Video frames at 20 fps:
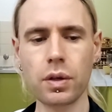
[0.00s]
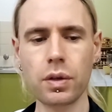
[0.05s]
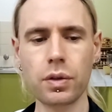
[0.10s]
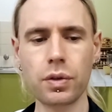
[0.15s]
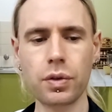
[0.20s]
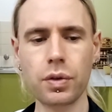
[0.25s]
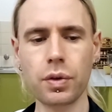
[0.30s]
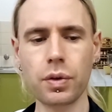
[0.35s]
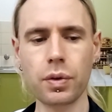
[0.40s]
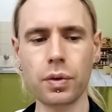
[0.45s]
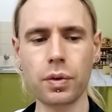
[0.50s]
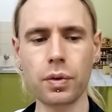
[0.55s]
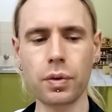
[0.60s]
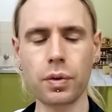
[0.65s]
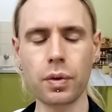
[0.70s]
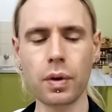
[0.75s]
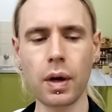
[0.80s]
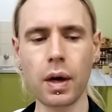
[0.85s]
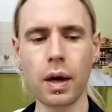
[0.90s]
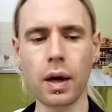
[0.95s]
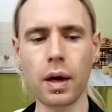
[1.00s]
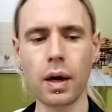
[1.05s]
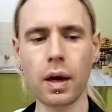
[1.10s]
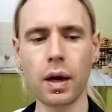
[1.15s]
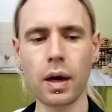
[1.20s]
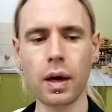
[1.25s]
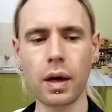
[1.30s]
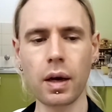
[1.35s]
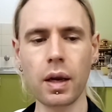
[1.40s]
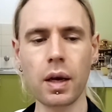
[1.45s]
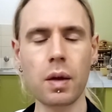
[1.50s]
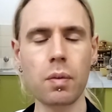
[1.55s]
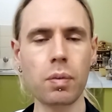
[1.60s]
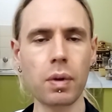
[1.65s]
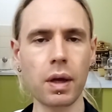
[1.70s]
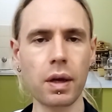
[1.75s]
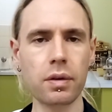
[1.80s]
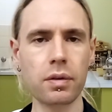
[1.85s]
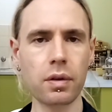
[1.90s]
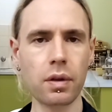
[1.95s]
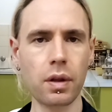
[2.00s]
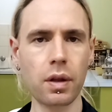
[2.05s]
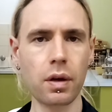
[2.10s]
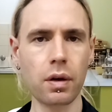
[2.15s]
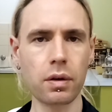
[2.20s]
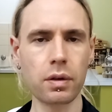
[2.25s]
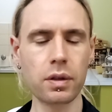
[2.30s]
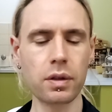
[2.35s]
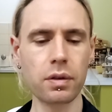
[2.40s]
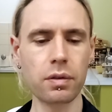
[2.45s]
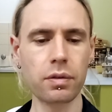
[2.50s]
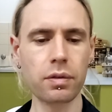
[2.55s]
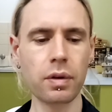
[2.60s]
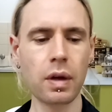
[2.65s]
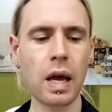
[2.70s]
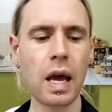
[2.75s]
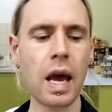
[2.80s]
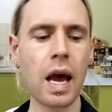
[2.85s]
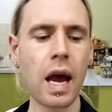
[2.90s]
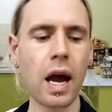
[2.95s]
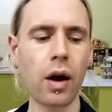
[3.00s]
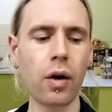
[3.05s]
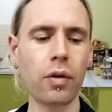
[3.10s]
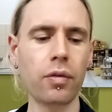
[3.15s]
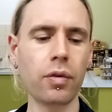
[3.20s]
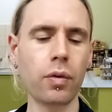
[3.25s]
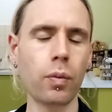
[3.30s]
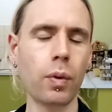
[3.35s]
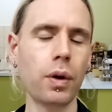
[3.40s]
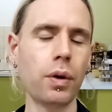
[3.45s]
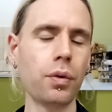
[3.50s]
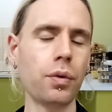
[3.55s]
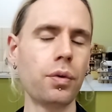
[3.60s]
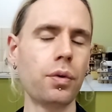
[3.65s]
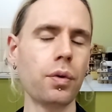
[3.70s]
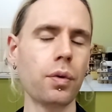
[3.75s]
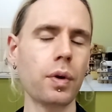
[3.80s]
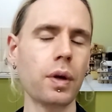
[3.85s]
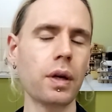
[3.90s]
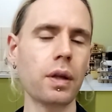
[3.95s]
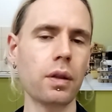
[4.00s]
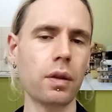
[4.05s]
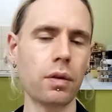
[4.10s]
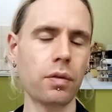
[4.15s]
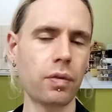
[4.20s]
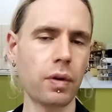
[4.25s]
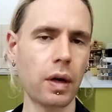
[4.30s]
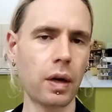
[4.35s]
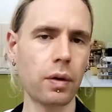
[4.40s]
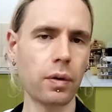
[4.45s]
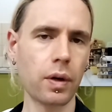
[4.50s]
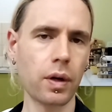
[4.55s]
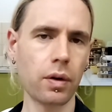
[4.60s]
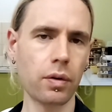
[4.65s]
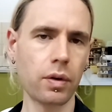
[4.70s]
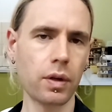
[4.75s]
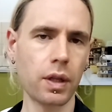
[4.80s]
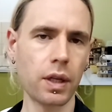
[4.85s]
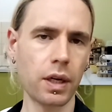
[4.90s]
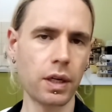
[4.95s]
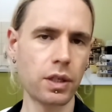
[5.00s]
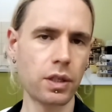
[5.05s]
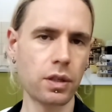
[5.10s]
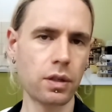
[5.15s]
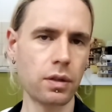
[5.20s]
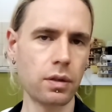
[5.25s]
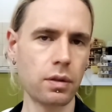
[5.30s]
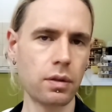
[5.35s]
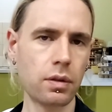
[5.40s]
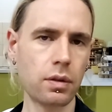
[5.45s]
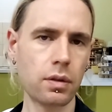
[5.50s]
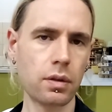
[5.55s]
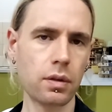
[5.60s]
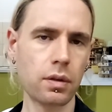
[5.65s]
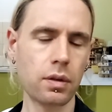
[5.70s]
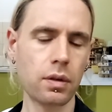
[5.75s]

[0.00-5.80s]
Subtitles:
to any place on the octave. However, when you're doing the final calculations,